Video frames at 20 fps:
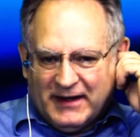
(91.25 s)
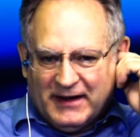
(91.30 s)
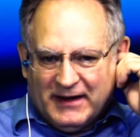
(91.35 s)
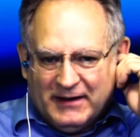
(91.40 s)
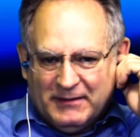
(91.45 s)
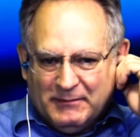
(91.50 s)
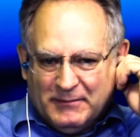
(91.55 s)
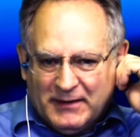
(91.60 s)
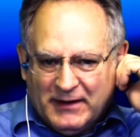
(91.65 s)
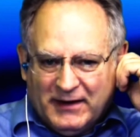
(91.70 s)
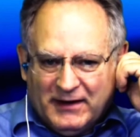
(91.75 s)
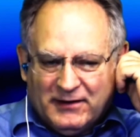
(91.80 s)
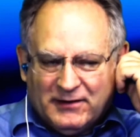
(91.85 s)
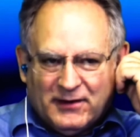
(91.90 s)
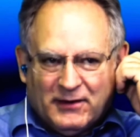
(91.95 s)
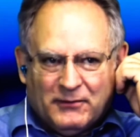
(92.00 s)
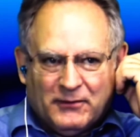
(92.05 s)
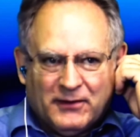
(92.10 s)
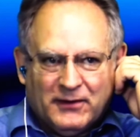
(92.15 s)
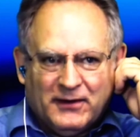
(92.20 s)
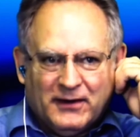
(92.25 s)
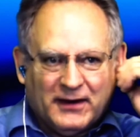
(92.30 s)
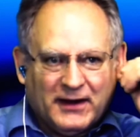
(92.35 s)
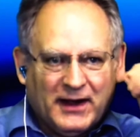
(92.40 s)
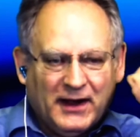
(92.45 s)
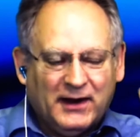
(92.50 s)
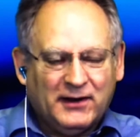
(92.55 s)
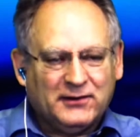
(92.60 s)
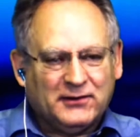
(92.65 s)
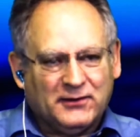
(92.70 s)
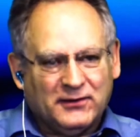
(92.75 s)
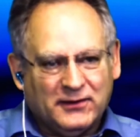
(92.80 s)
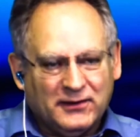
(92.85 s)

and so we're going to cancel